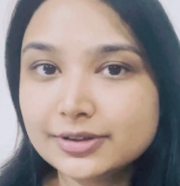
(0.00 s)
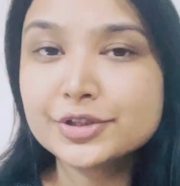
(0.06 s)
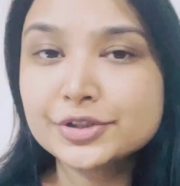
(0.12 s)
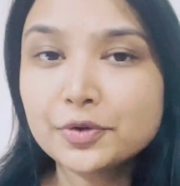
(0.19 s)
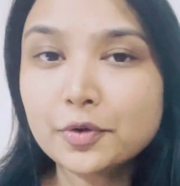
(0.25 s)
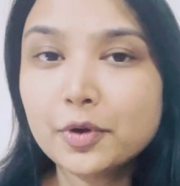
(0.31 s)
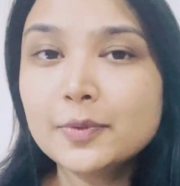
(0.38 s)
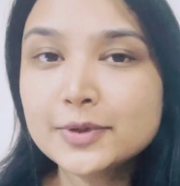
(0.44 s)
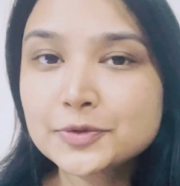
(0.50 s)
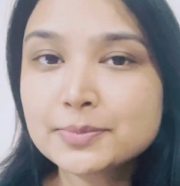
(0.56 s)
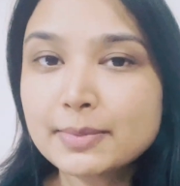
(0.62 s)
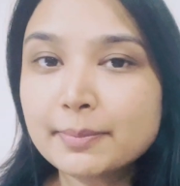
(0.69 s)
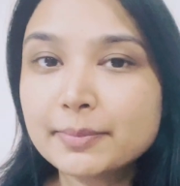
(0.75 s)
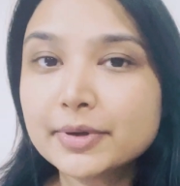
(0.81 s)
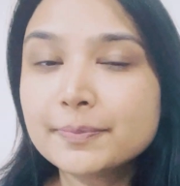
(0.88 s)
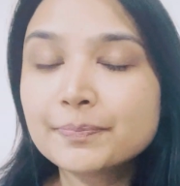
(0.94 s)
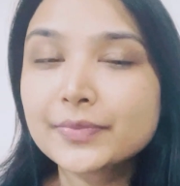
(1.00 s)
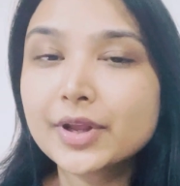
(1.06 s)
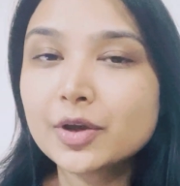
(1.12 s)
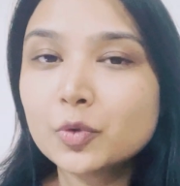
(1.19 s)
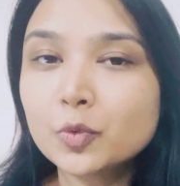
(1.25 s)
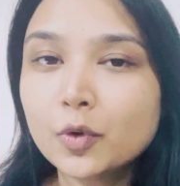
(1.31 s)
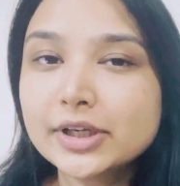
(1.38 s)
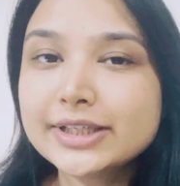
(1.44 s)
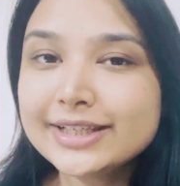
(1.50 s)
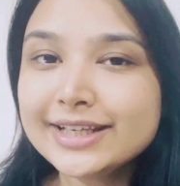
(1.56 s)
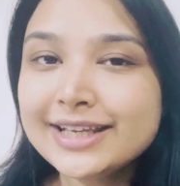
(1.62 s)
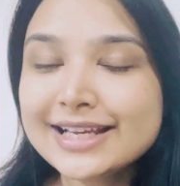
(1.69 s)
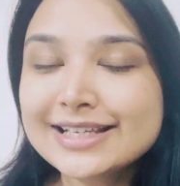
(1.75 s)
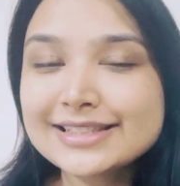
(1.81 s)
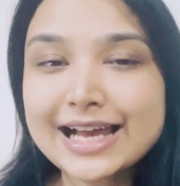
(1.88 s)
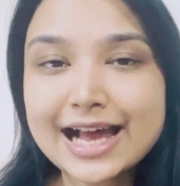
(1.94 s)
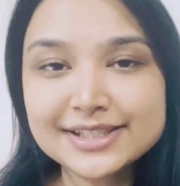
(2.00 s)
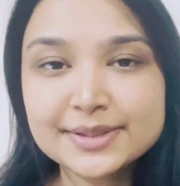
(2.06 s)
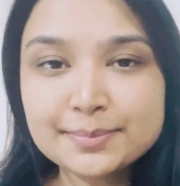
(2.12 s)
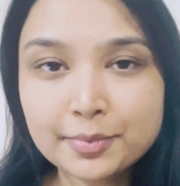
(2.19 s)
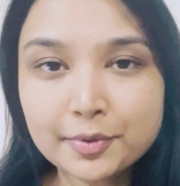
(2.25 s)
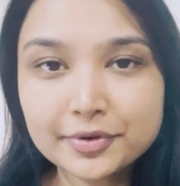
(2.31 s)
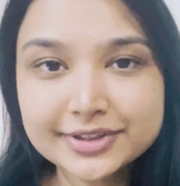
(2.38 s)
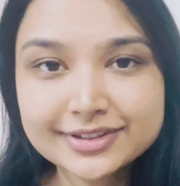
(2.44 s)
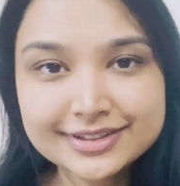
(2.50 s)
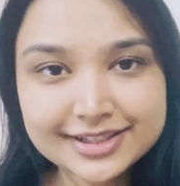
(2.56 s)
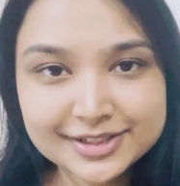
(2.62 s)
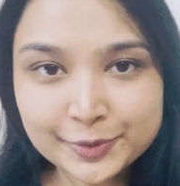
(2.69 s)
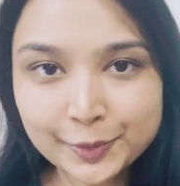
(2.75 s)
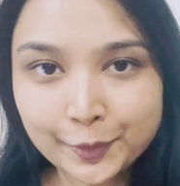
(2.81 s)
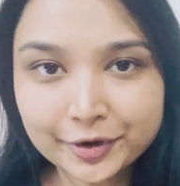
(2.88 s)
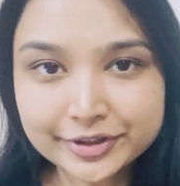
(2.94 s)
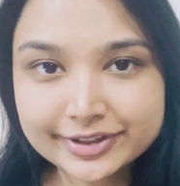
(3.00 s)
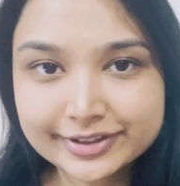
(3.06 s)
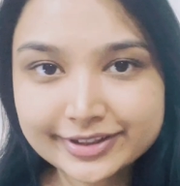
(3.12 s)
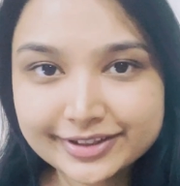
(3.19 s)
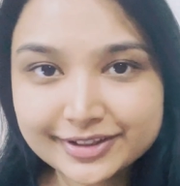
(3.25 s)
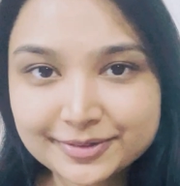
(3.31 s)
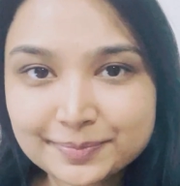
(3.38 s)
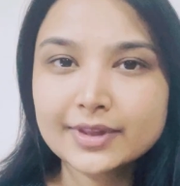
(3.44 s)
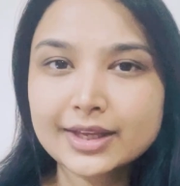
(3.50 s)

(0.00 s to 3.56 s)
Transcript: So always remember, quality is as important as quantity.